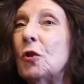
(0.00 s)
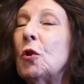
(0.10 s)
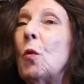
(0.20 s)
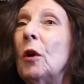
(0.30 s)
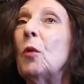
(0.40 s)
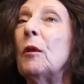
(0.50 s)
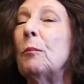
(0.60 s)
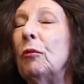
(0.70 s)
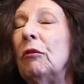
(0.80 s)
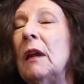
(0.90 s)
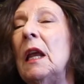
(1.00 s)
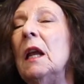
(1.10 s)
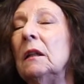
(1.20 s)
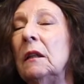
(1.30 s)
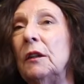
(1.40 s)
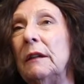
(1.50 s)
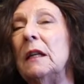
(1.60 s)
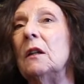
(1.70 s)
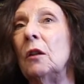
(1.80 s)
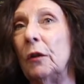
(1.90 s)
to work with pre-literate
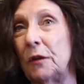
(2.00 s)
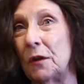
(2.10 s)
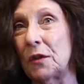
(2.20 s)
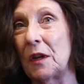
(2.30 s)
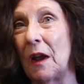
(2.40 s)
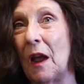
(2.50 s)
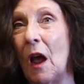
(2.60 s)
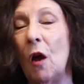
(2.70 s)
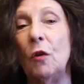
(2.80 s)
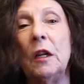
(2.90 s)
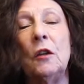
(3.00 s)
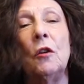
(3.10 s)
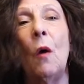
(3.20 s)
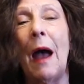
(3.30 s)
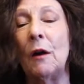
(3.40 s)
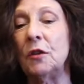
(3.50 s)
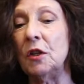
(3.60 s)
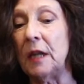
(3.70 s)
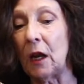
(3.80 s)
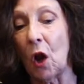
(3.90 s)
learners who didn't know how to
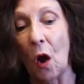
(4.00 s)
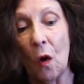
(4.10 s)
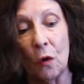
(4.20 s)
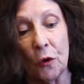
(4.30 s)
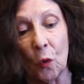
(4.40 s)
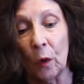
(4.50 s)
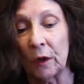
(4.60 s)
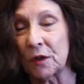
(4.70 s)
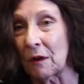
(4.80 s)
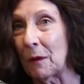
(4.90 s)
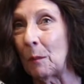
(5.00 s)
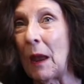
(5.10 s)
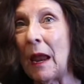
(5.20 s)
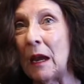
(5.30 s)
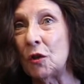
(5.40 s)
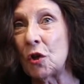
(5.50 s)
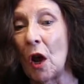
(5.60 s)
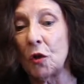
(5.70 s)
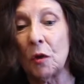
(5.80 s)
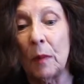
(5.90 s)
decode the words on the page
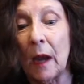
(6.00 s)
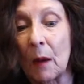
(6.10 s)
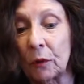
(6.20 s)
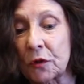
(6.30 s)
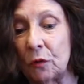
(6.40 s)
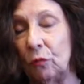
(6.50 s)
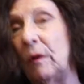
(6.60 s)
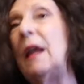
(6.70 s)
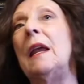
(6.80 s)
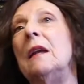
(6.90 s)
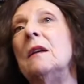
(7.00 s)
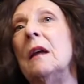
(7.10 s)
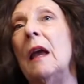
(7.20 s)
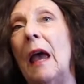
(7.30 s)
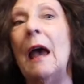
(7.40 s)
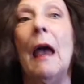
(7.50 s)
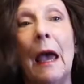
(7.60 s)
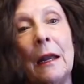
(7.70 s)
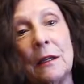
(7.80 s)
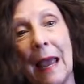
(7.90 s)
to be able to read
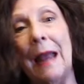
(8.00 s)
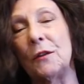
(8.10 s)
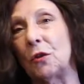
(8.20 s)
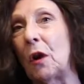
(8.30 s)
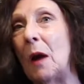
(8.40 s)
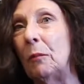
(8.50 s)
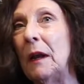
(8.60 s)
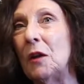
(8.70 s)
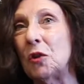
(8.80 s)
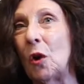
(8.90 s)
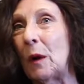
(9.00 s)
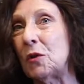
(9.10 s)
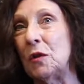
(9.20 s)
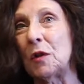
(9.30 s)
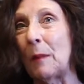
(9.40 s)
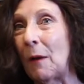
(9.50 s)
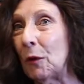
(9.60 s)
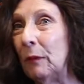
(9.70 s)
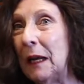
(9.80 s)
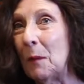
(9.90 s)
and answer comprehension questions about the
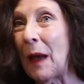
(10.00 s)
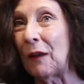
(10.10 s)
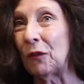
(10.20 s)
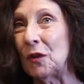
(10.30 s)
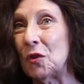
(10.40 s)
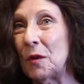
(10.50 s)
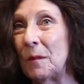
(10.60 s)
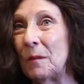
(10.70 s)
reading passage.